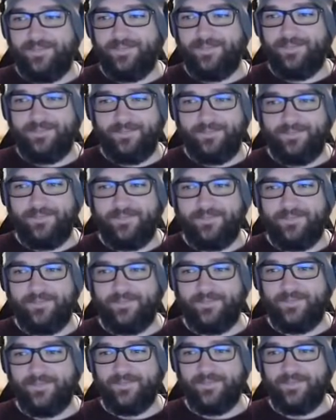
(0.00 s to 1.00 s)

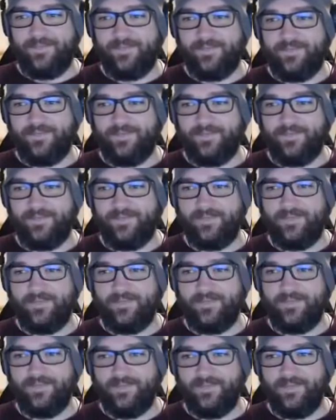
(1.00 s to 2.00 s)

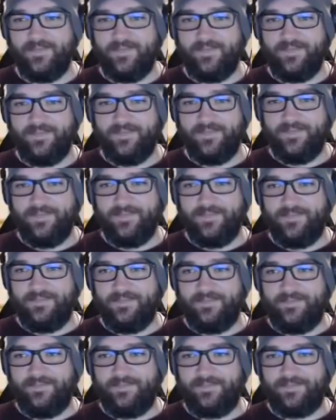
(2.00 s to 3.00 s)

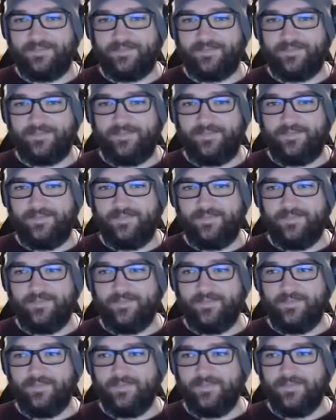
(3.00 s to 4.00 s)

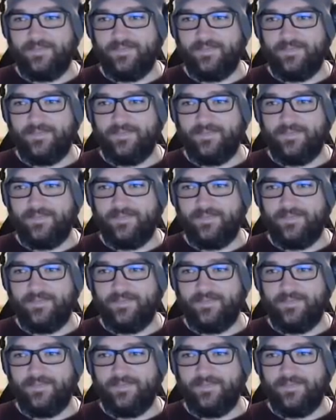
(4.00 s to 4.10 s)
The person shown says nothing.